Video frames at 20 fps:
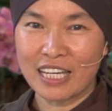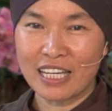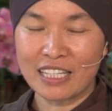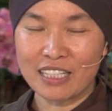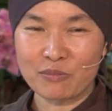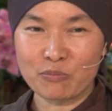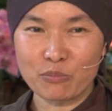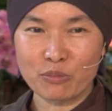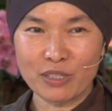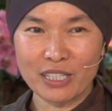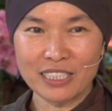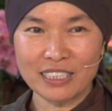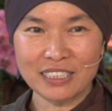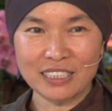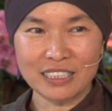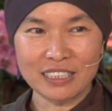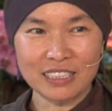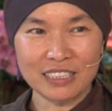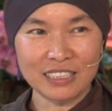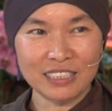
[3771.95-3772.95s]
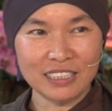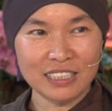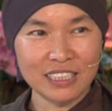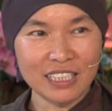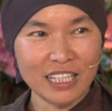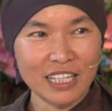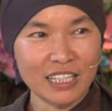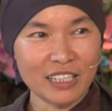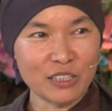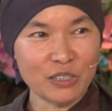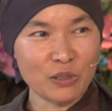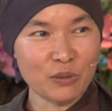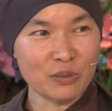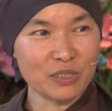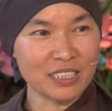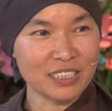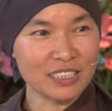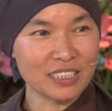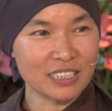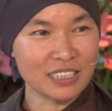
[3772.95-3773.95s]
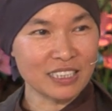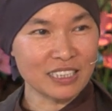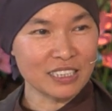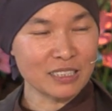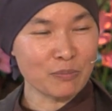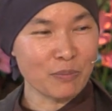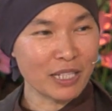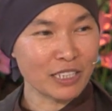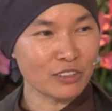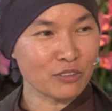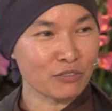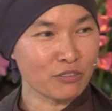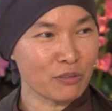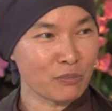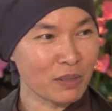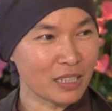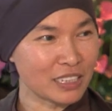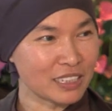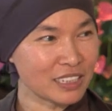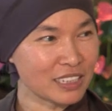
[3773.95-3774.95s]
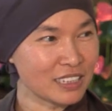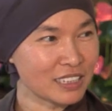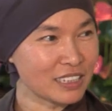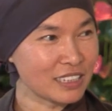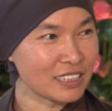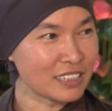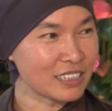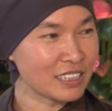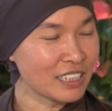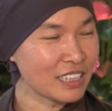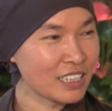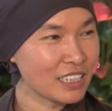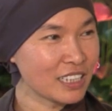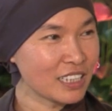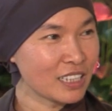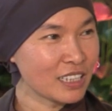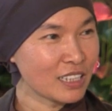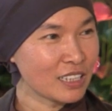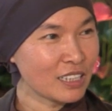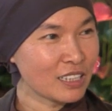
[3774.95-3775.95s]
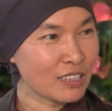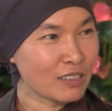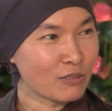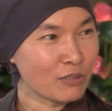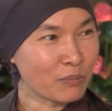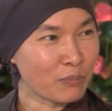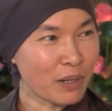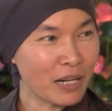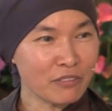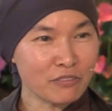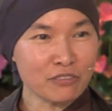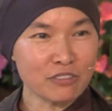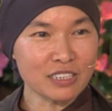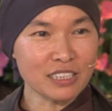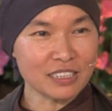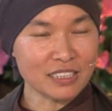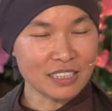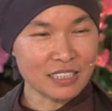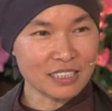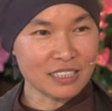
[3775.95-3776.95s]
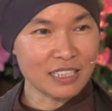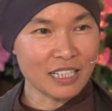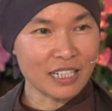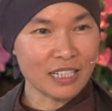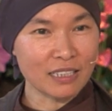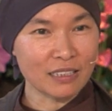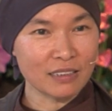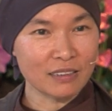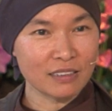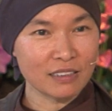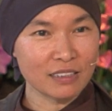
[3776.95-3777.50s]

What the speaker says: and embracing and noticing these mental formations with mindfulness is that